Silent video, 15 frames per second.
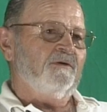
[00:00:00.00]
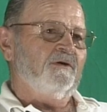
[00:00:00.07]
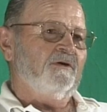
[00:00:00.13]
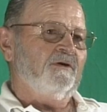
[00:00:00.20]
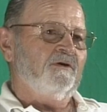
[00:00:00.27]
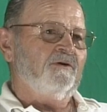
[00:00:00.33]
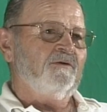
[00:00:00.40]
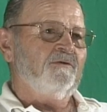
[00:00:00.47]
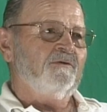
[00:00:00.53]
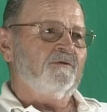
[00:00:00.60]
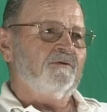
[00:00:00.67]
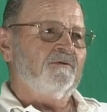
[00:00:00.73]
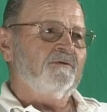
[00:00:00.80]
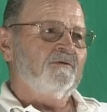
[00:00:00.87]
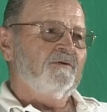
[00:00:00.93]

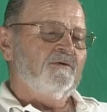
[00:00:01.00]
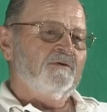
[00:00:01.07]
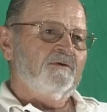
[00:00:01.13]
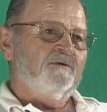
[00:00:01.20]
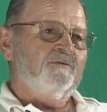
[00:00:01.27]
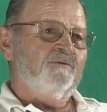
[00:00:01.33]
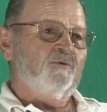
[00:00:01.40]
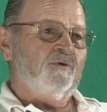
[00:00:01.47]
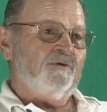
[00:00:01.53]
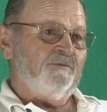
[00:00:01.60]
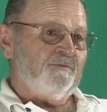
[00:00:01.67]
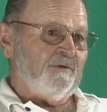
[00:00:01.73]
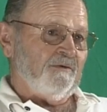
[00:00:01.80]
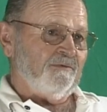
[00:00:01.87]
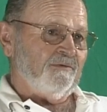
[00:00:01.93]

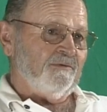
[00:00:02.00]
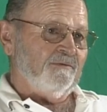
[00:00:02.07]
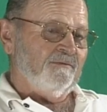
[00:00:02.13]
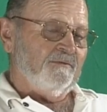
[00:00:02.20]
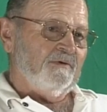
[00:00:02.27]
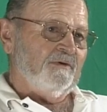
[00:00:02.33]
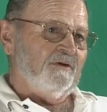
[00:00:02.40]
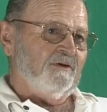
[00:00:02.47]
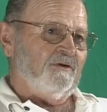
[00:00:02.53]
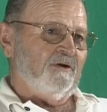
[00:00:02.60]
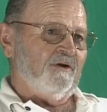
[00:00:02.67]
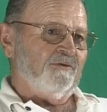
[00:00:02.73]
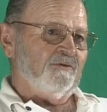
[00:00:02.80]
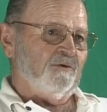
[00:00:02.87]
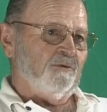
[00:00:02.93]
145th in
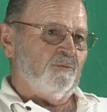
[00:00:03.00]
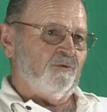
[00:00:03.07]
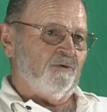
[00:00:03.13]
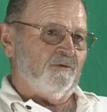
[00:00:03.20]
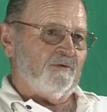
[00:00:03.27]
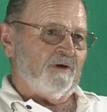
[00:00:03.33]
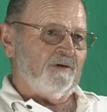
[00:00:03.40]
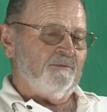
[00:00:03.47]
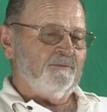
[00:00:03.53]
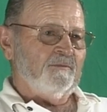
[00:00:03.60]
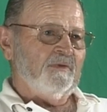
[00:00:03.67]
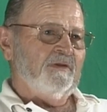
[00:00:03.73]
Hawthorne Boulevard.